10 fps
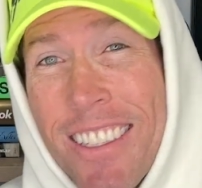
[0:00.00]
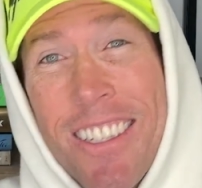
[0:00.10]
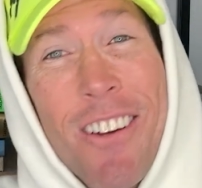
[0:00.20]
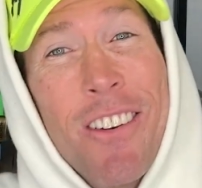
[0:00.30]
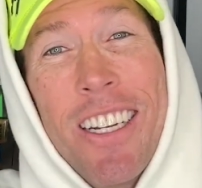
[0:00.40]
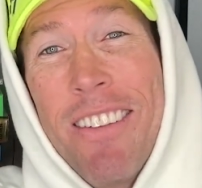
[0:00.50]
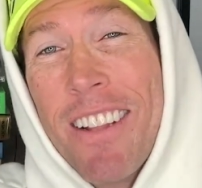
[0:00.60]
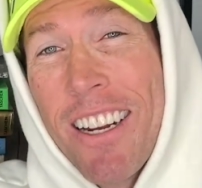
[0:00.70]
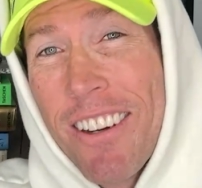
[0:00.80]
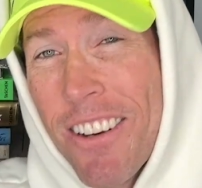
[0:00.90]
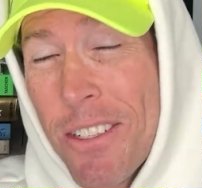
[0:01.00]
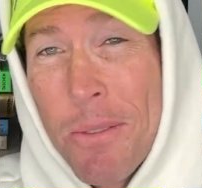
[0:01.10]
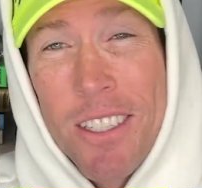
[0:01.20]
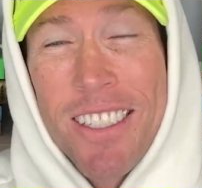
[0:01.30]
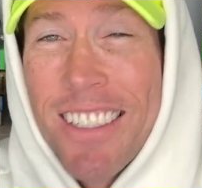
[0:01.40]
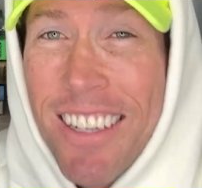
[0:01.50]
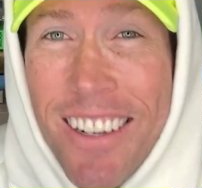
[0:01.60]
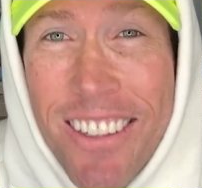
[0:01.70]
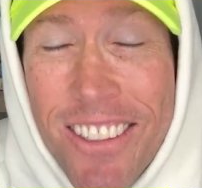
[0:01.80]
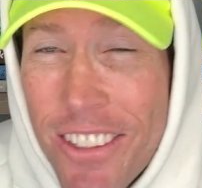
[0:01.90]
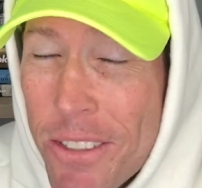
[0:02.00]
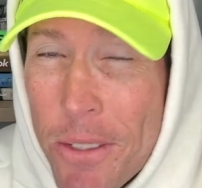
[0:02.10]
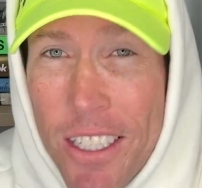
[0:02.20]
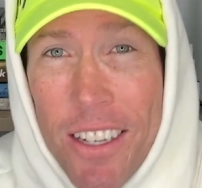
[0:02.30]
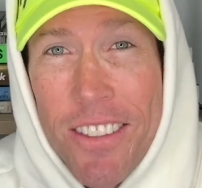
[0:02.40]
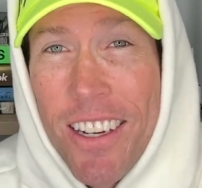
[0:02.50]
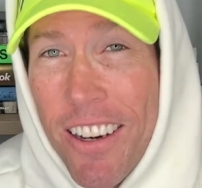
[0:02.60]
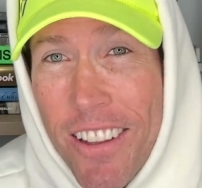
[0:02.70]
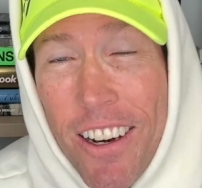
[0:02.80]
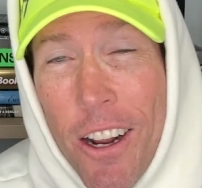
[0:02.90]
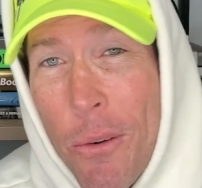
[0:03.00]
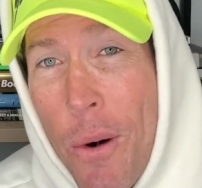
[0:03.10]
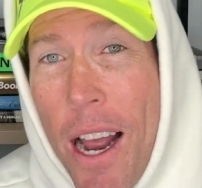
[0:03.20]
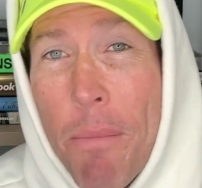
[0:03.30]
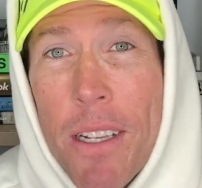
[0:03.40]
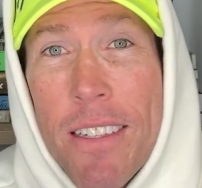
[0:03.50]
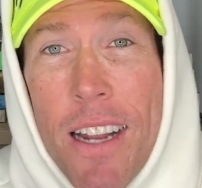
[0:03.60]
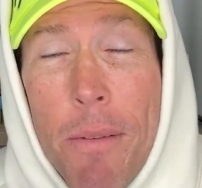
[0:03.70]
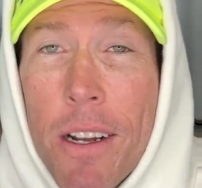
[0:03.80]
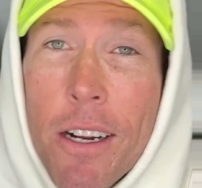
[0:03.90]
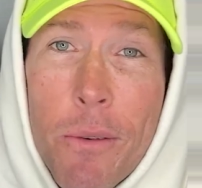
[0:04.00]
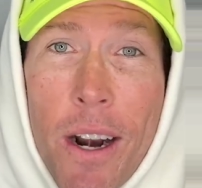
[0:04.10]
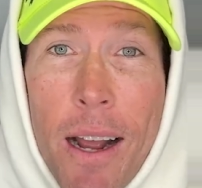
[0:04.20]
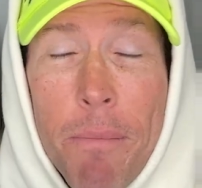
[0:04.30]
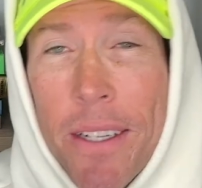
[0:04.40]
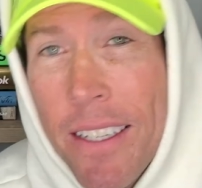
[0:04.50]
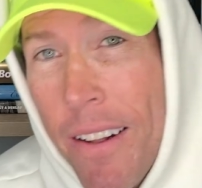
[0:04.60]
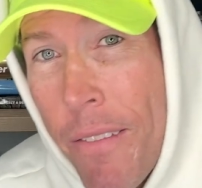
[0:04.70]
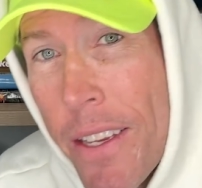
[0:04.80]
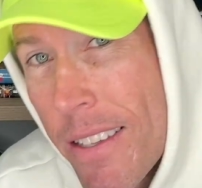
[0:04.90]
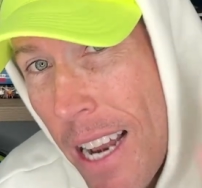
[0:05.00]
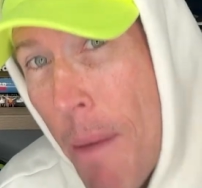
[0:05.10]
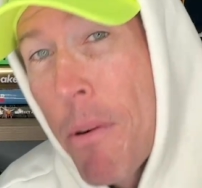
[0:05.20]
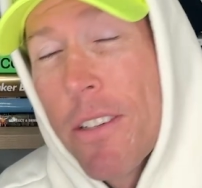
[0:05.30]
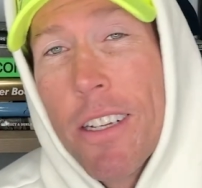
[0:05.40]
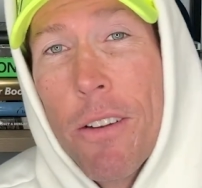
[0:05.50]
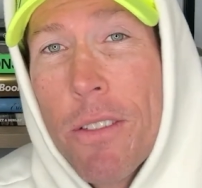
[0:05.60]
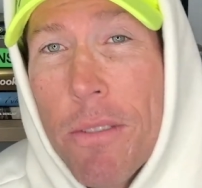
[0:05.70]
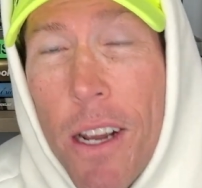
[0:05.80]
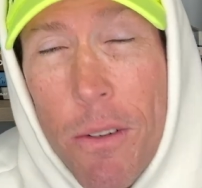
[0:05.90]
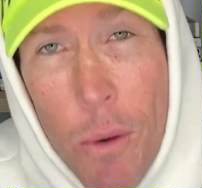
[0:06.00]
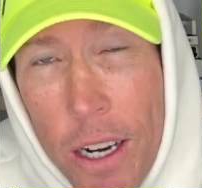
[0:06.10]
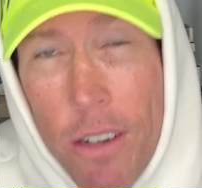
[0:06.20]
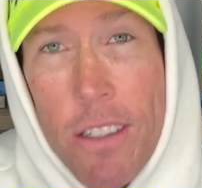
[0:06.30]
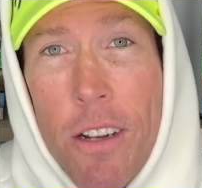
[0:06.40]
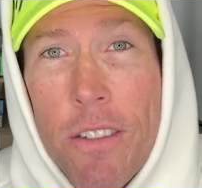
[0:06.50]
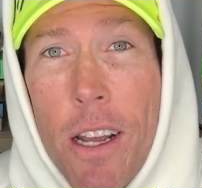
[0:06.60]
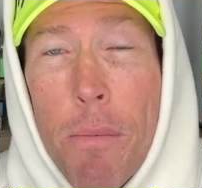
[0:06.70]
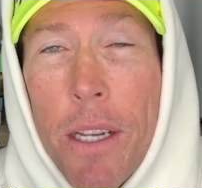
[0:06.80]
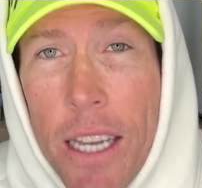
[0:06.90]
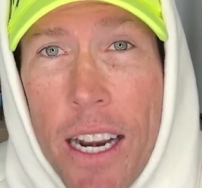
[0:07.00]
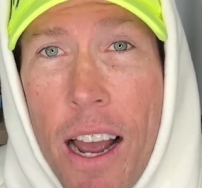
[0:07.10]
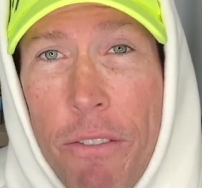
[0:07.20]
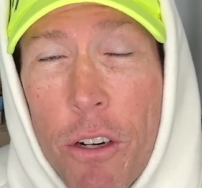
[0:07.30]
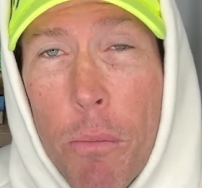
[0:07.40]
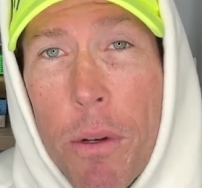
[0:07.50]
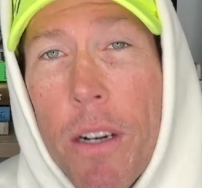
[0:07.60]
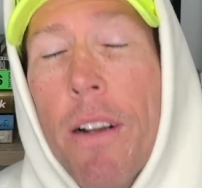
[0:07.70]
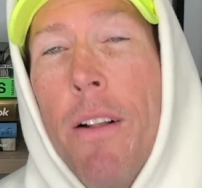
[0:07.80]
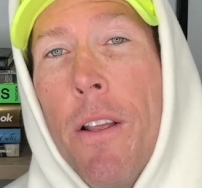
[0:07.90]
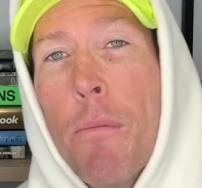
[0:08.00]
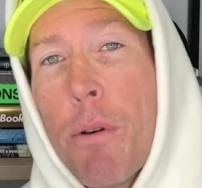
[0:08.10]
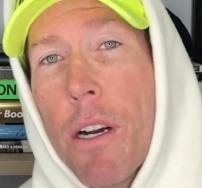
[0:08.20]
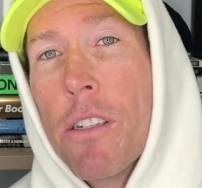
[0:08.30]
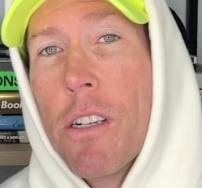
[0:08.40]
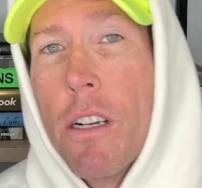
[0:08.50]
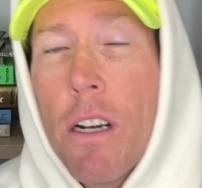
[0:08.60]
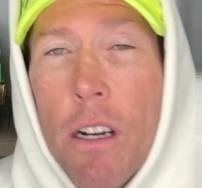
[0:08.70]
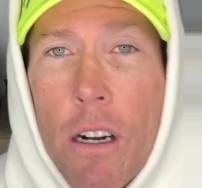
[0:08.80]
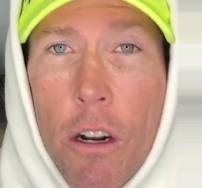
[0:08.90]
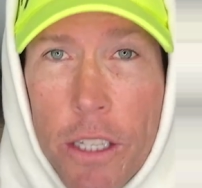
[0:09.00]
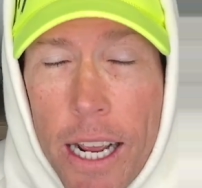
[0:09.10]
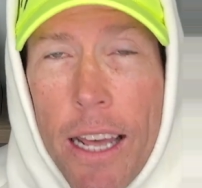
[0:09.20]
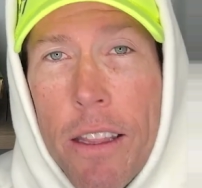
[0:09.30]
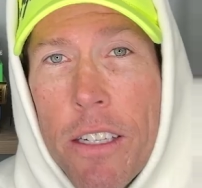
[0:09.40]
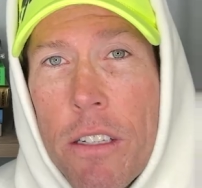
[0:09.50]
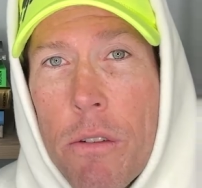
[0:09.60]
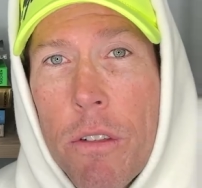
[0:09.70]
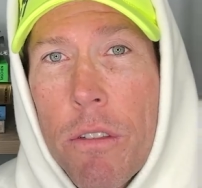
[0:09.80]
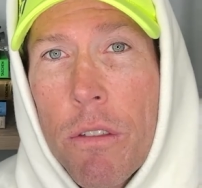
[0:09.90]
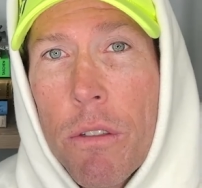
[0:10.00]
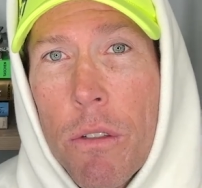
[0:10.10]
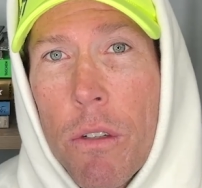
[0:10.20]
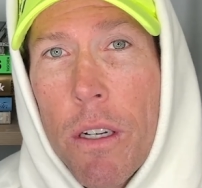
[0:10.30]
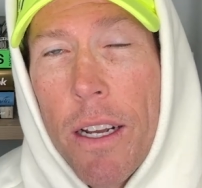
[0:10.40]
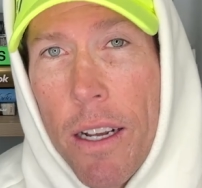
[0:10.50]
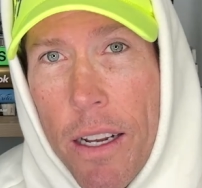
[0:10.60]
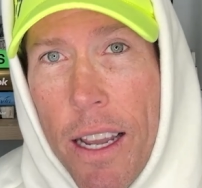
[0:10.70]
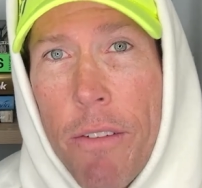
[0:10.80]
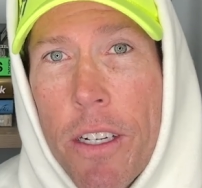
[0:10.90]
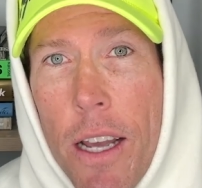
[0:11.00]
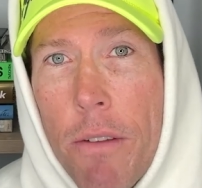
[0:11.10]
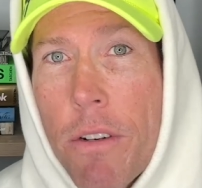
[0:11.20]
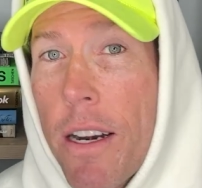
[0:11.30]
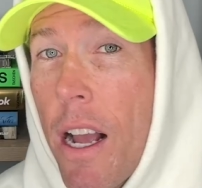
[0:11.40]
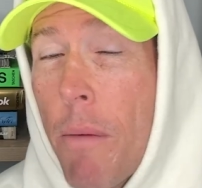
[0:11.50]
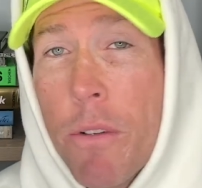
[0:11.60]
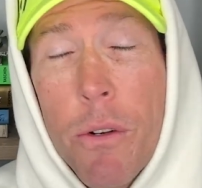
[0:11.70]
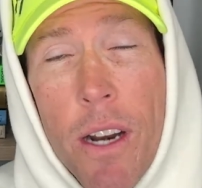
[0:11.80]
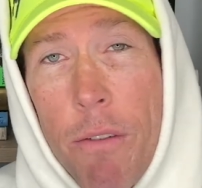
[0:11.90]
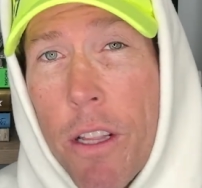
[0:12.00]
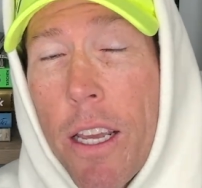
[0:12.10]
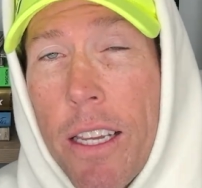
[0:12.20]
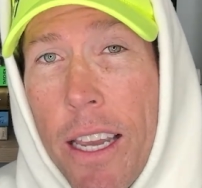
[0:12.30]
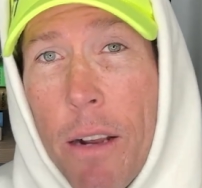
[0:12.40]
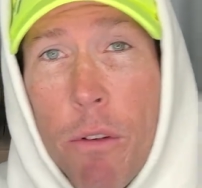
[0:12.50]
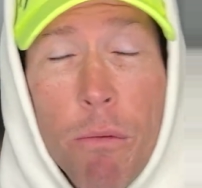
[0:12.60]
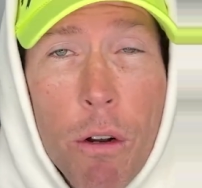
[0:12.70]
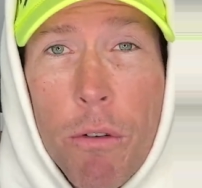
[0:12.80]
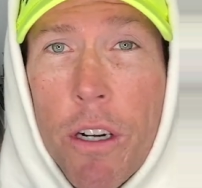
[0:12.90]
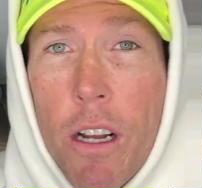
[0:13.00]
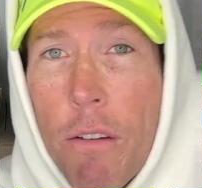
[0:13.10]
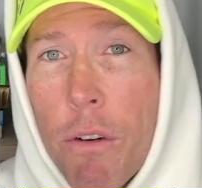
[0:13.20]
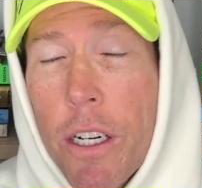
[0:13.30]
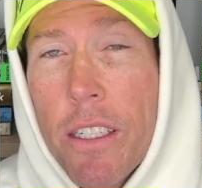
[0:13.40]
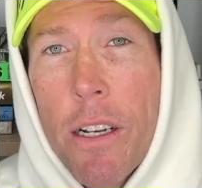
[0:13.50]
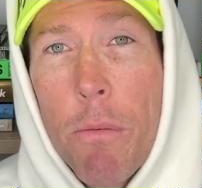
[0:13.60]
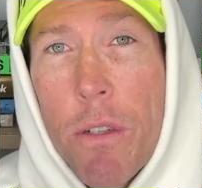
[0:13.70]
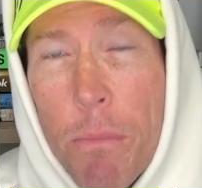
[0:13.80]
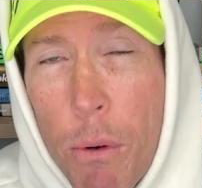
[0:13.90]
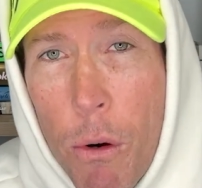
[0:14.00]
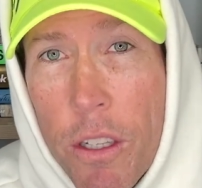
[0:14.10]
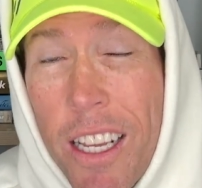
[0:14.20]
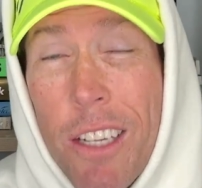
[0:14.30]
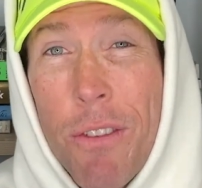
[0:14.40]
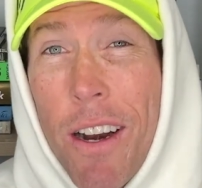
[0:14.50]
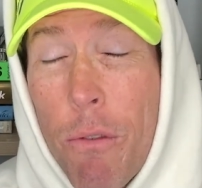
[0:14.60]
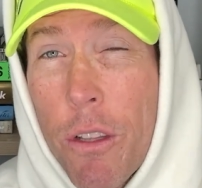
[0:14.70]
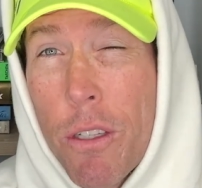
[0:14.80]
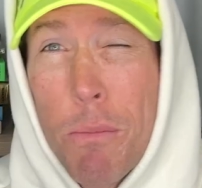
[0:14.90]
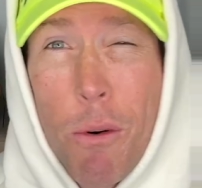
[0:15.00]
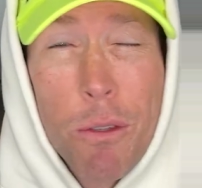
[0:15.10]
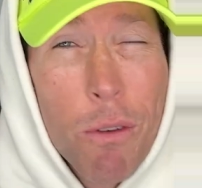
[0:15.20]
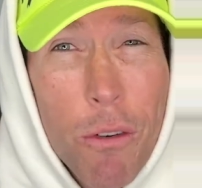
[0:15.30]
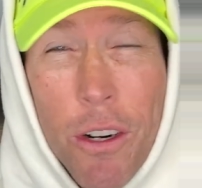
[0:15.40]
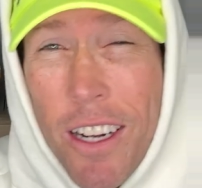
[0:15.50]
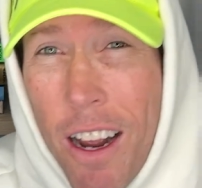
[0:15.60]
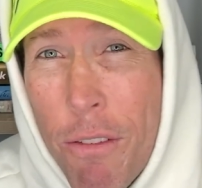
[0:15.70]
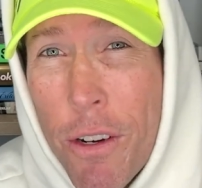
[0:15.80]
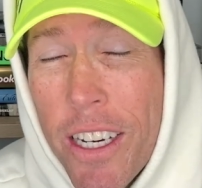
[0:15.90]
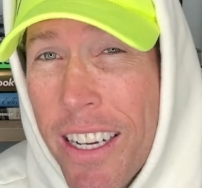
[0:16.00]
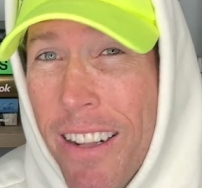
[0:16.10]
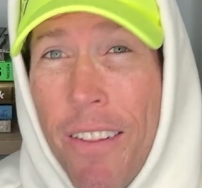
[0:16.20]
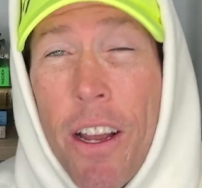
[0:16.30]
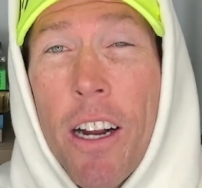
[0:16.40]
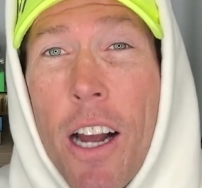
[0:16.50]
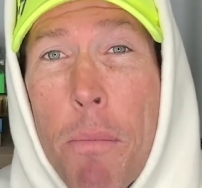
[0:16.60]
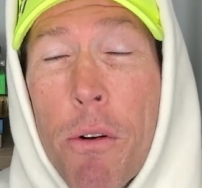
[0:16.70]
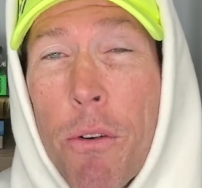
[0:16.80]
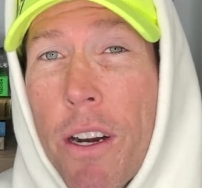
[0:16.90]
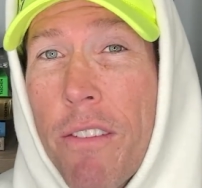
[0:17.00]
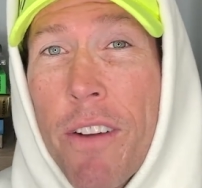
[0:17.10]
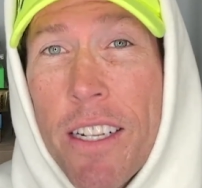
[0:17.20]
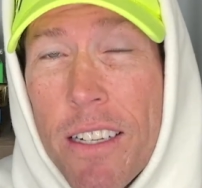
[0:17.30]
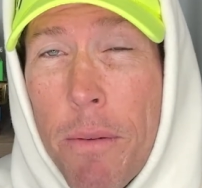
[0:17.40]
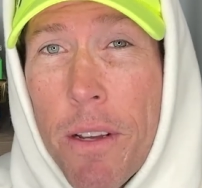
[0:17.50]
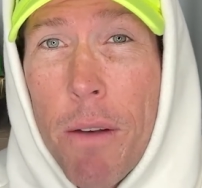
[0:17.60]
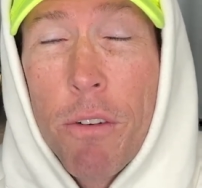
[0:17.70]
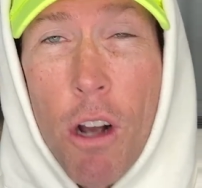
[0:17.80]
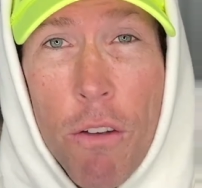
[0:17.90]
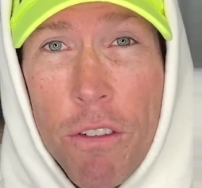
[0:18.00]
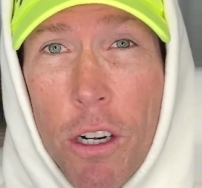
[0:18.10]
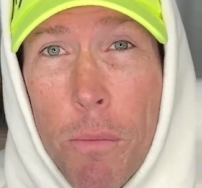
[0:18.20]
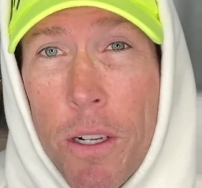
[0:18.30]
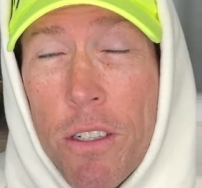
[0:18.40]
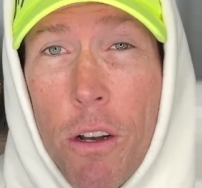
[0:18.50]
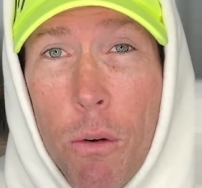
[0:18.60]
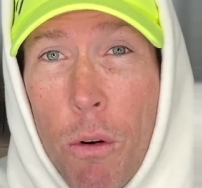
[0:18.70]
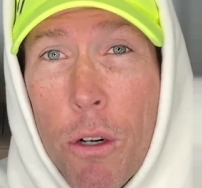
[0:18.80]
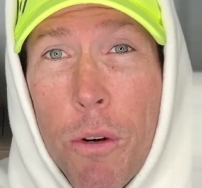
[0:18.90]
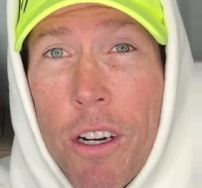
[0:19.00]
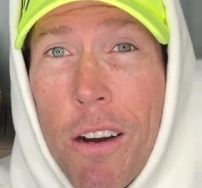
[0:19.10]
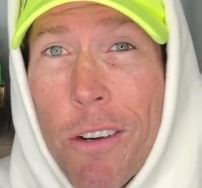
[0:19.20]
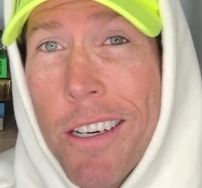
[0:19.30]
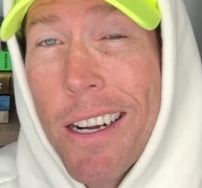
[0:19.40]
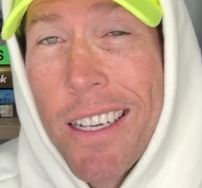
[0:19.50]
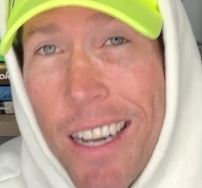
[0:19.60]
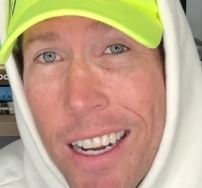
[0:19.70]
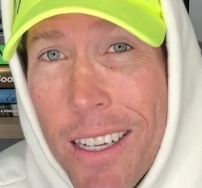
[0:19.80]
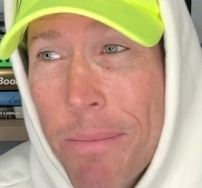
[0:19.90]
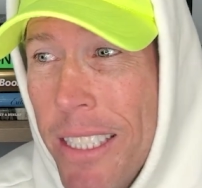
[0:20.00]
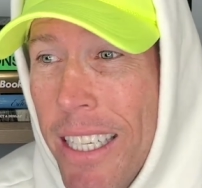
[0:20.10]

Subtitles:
Don't leave that Christmas, those Christmas gifts under there unwrapped. It's time to unwrap, slap ourselves sometimes, wake ourselves up, and get after it. But prayers to all the athletes going through heavy times right now. I'm doing everything I can with Road to Recovery to help support. Thanks for everyone that supports Road to Recovery. A couple great events coming up, golf tournaments. Go to roadtorecovery.com.